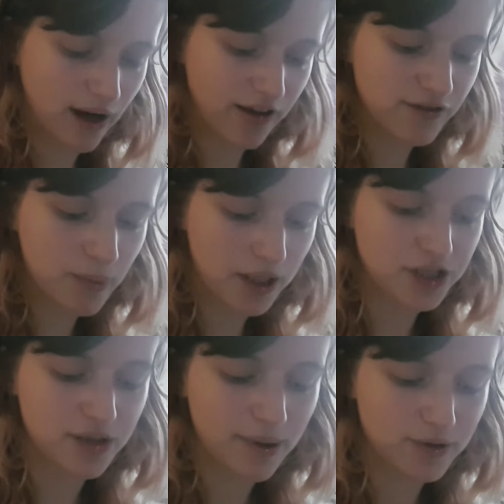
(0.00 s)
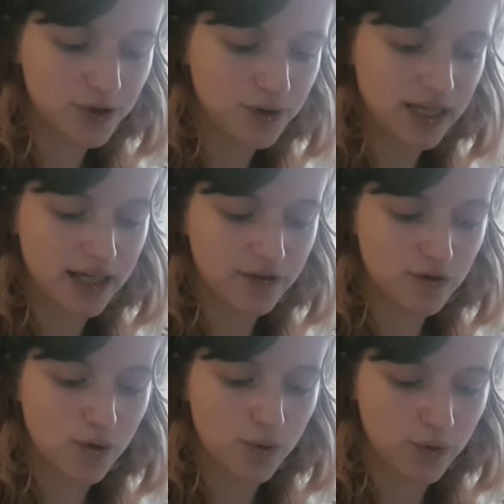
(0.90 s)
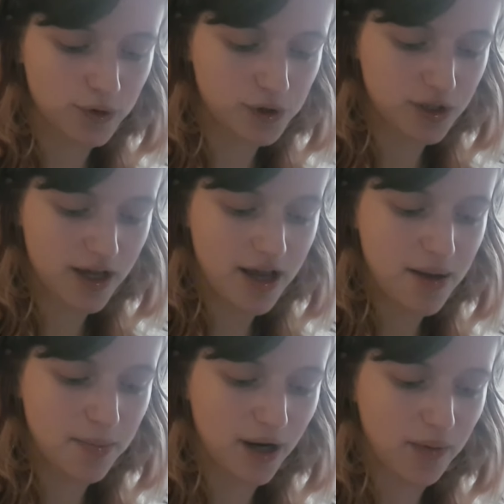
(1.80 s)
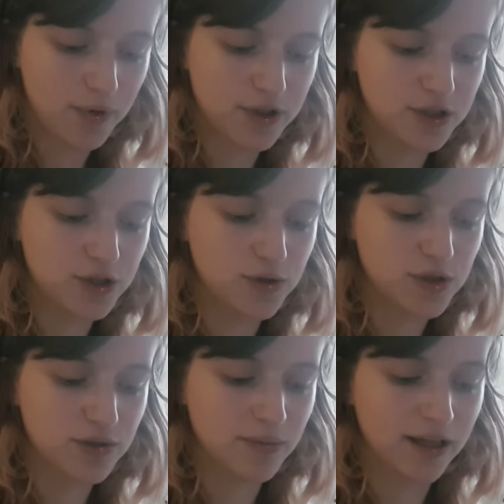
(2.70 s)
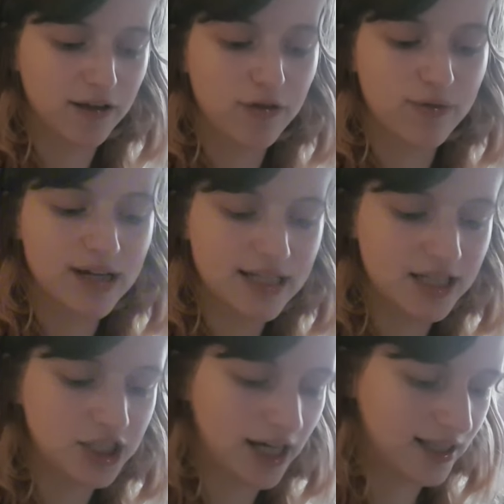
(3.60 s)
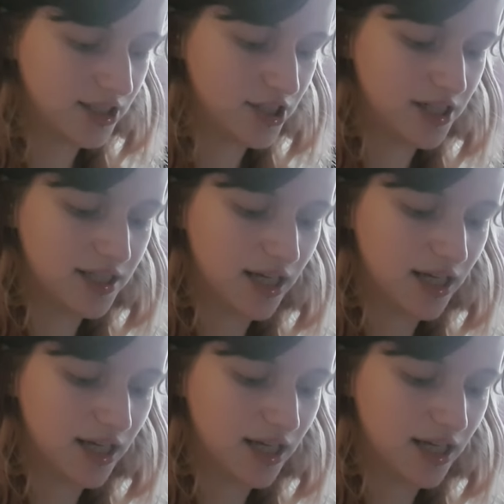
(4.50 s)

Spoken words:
I feel passionate about 2D, of course, but I want to do some like 3D challenges.